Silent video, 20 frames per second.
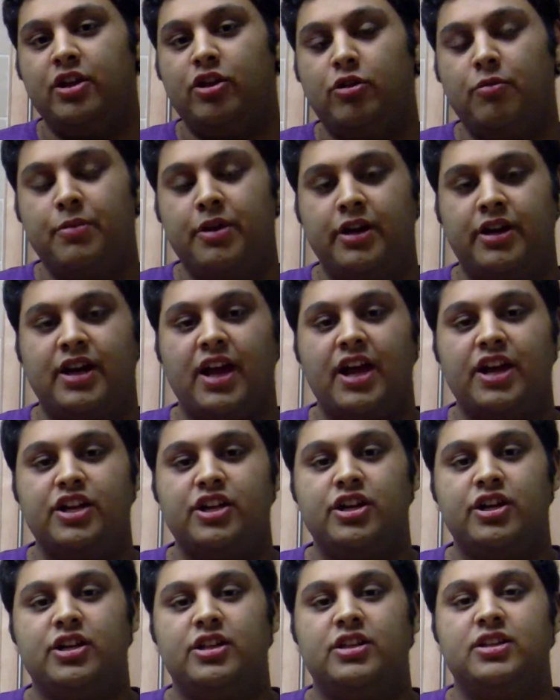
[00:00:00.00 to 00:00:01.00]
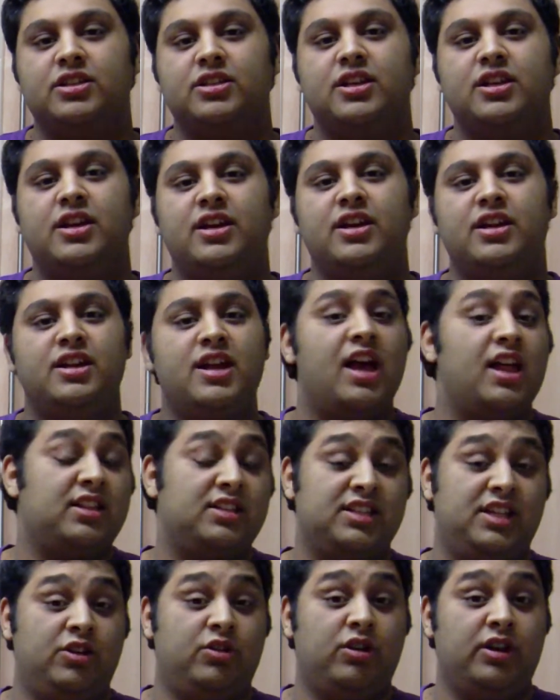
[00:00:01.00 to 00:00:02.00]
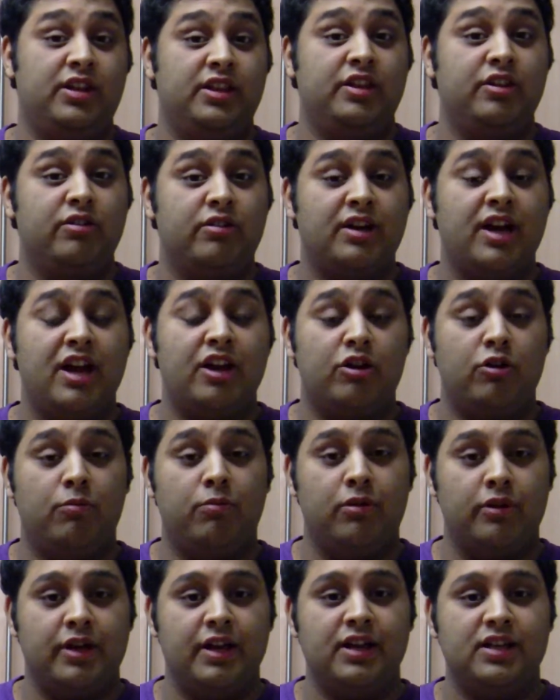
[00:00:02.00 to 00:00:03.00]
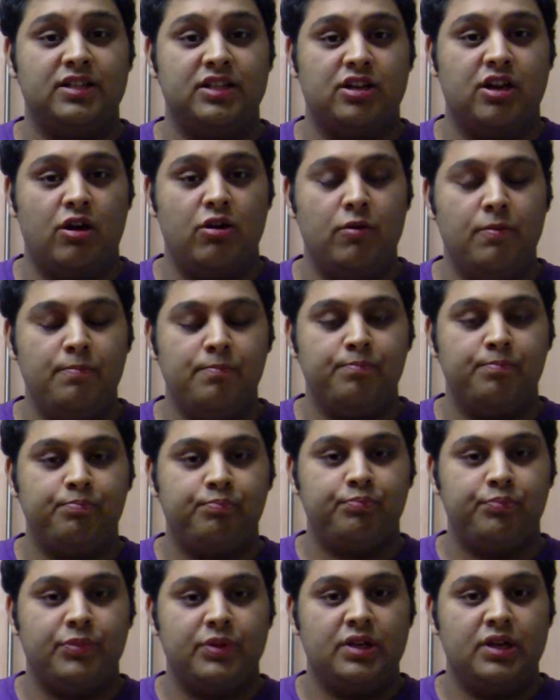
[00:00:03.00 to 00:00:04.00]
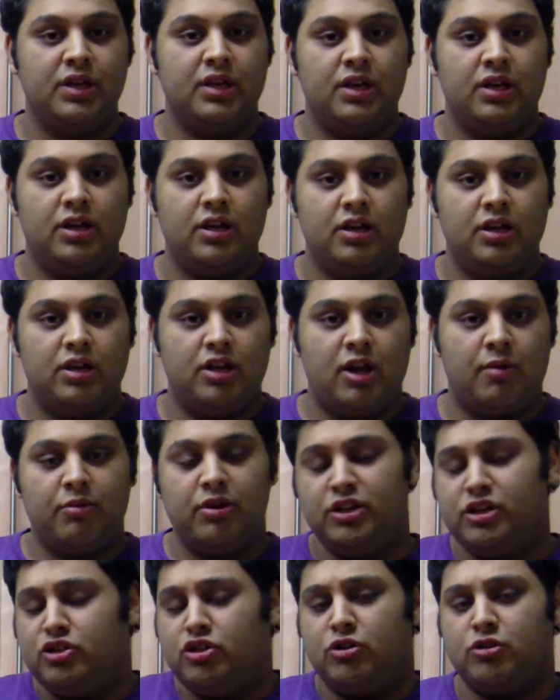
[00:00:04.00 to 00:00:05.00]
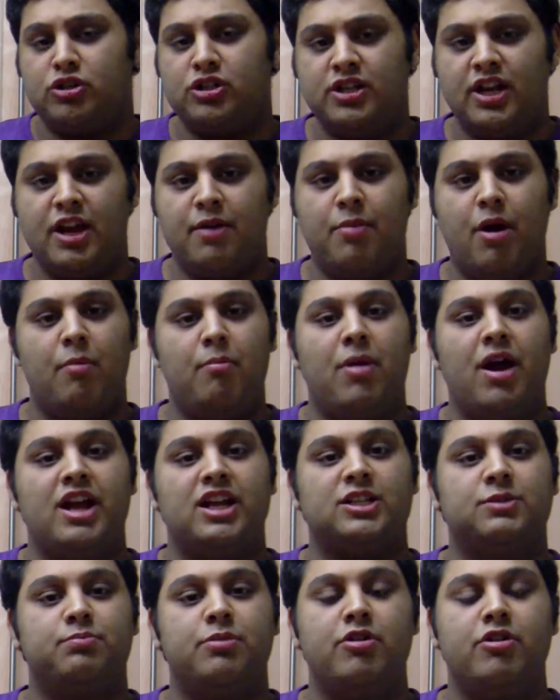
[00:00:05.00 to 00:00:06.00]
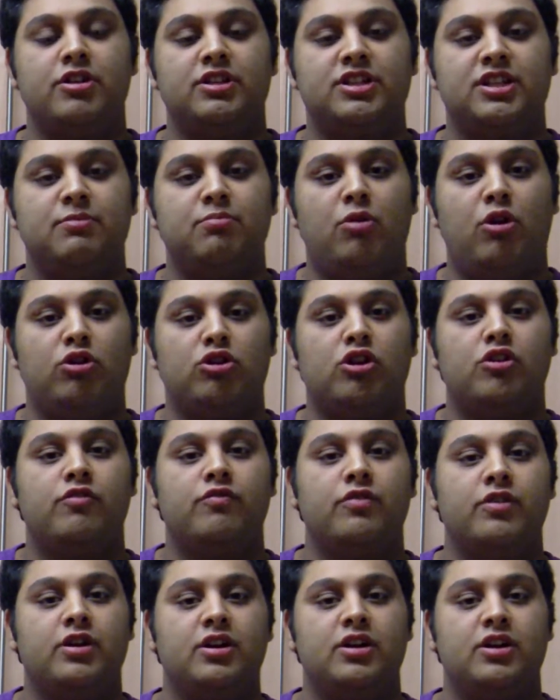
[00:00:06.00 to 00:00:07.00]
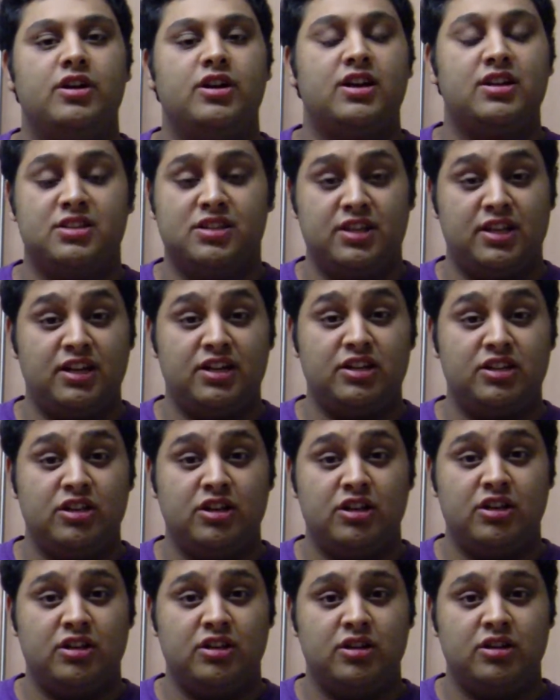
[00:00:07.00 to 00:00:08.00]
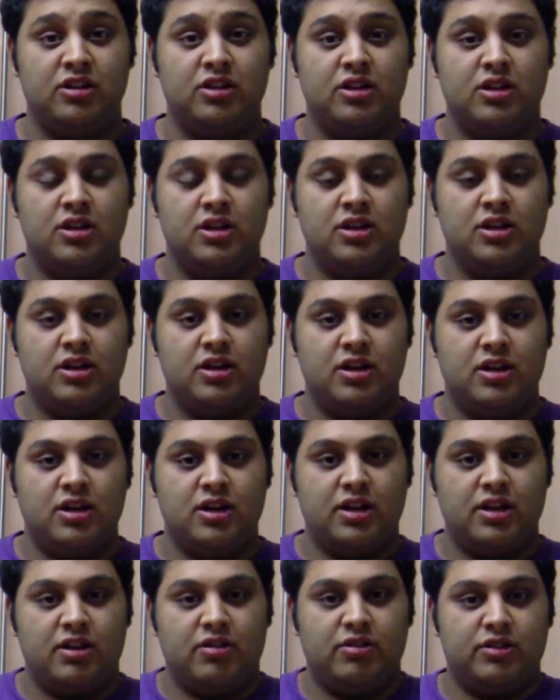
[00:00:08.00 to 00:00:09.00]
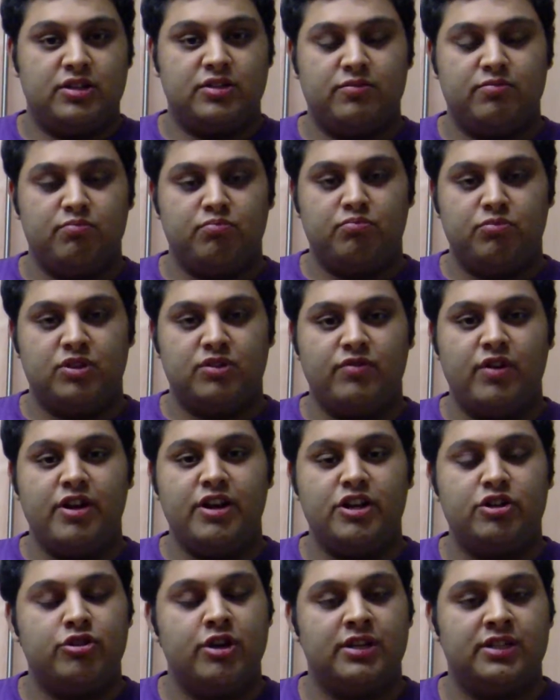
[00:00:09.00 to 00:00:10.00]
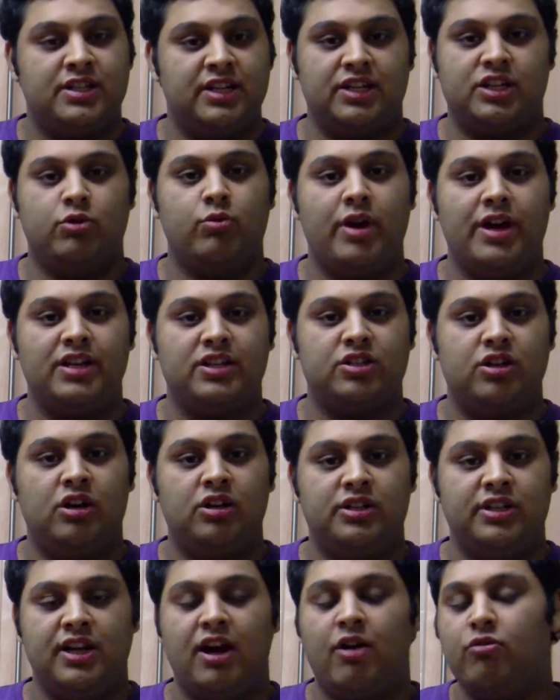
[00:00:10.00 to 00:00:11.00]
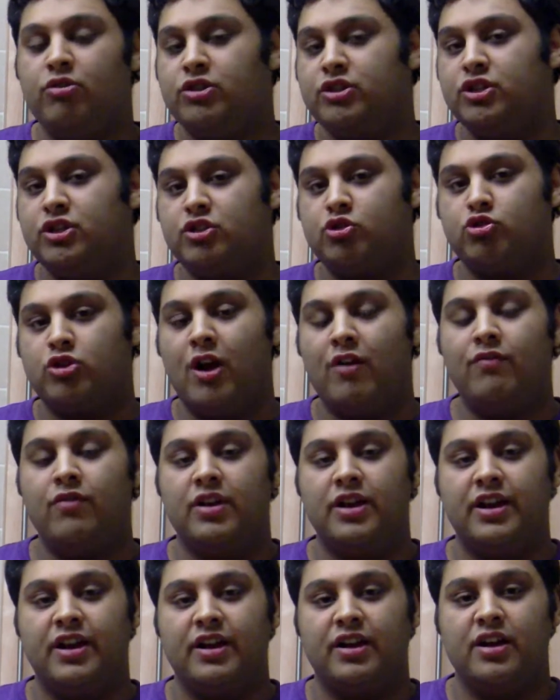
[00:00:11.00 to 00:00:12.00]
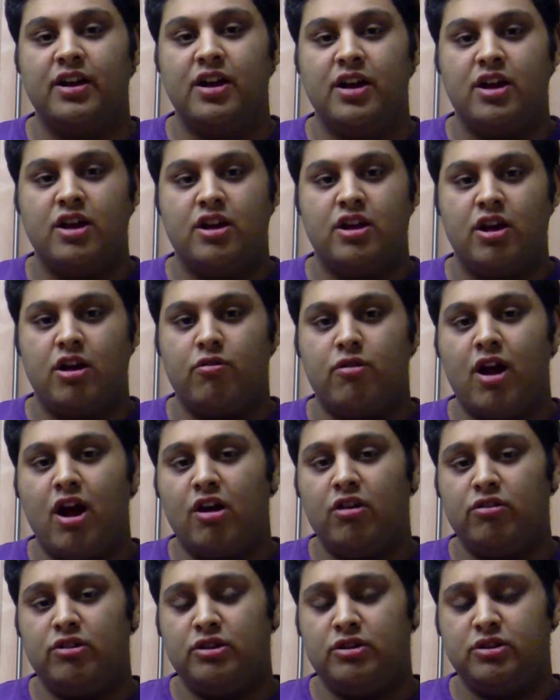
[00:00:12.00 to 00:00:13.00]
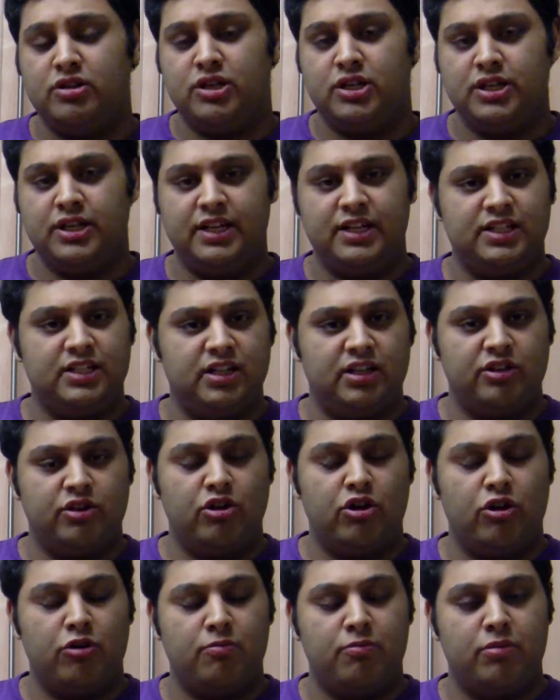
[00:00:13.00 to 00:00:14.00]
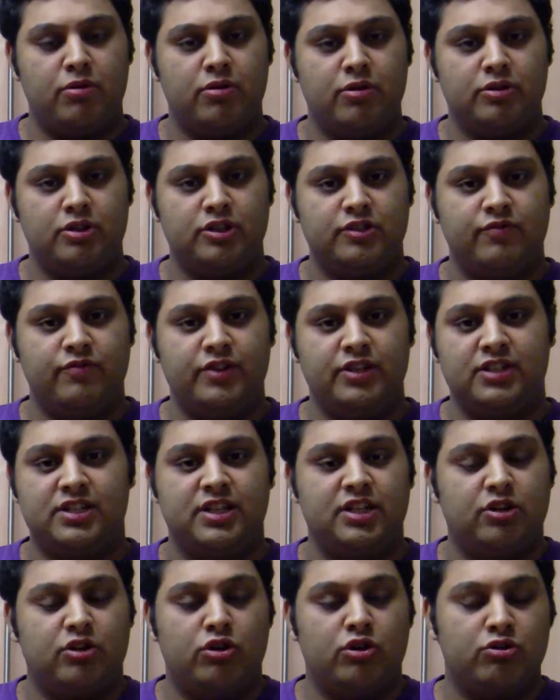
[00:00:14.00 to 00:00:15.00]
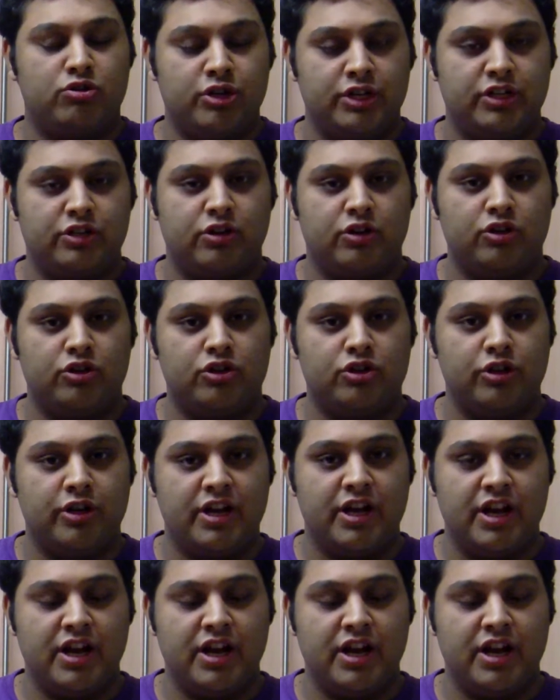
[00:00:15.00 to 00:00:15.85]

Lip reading: Communications in LT Hull in the UK a couple of years ago. I'm going to talk today about my experience in Moldova as an intern. It's very interesting the way it started. I was just travelling around Eastern Europe, just visiting country to country,